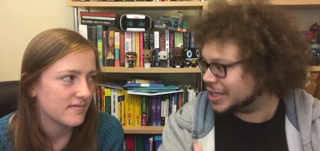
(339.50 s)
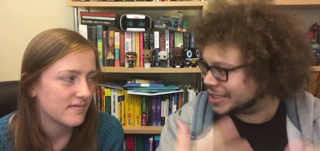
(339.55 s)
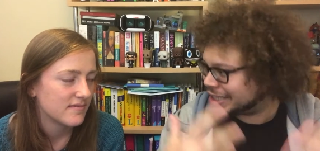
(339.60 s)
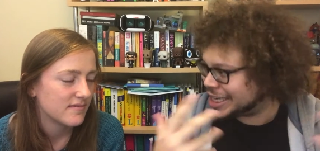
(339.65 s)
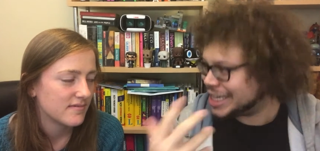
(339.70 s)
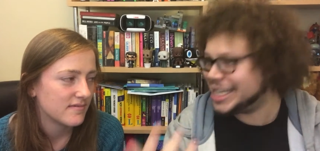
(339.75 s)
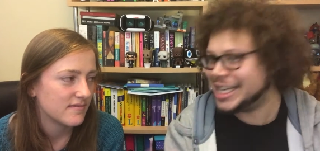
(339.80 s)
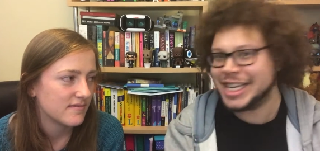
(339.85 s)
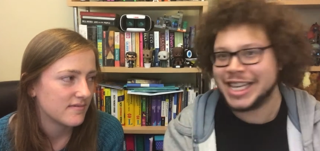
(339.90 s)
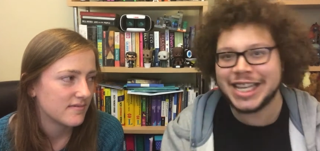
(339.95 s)
Speaker 1: because
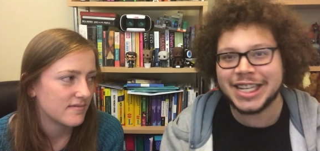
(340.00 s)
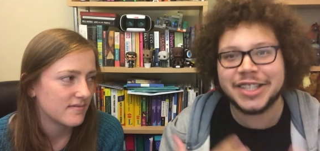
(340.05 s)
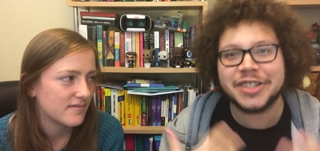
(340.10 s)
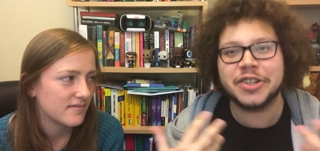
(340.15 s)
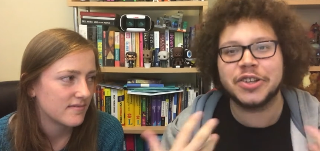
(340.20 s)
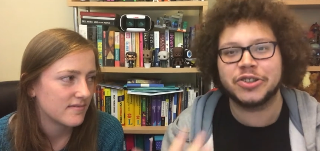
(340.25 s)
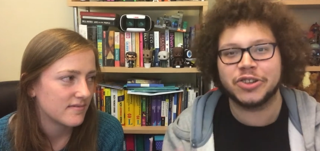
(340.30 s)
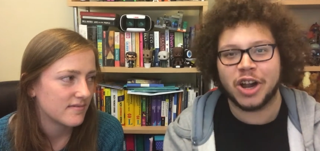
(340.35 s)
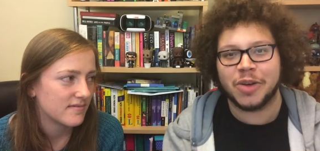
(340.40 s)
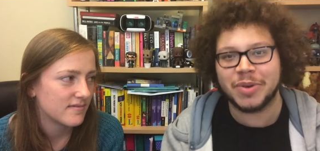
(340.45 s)
he
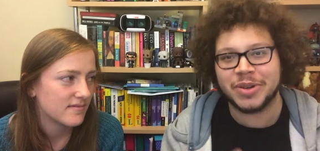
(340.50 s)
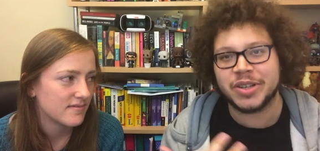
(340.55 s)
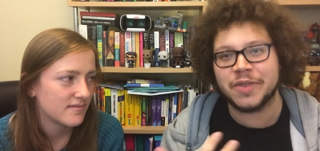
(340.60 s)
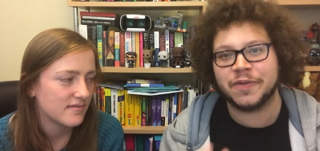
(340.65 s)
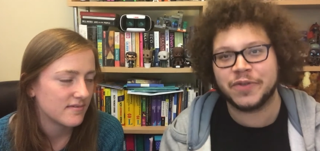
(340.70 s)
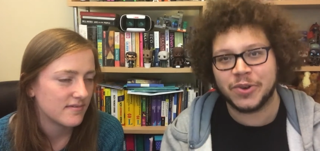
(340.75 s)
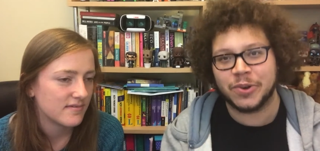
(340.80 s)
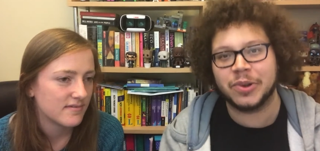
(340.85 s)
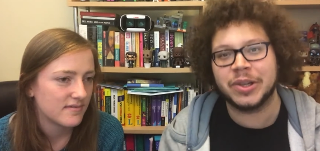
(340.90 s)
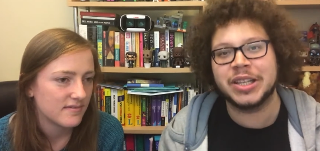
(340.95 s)
needs the drama
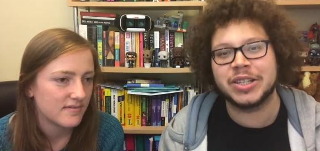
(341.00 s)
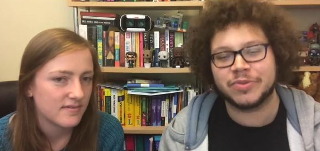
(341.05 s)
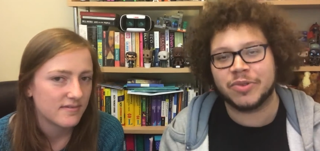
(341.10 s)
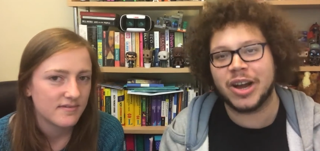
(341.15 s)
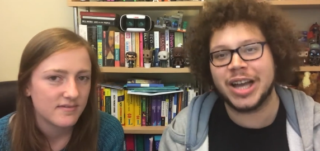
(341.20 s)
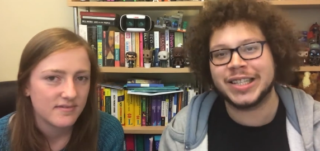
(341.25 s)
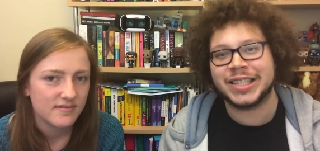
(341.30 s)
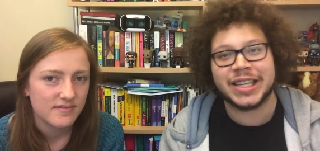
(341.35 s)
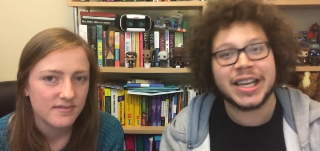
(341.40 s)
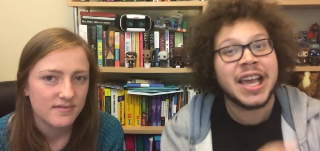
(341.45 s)
to fuel his
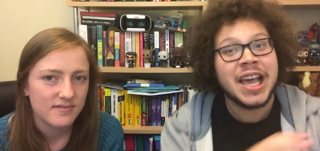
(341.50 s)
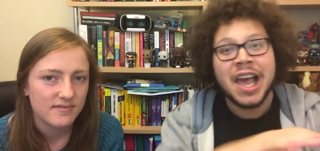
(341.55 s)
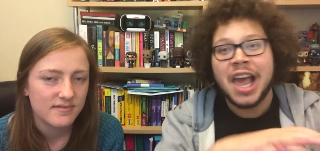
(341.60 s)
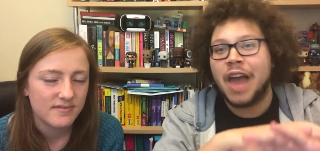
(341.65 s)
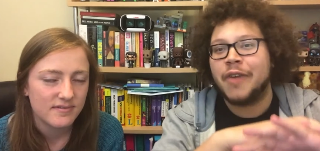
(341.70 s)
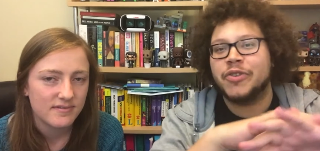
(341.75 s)
writing.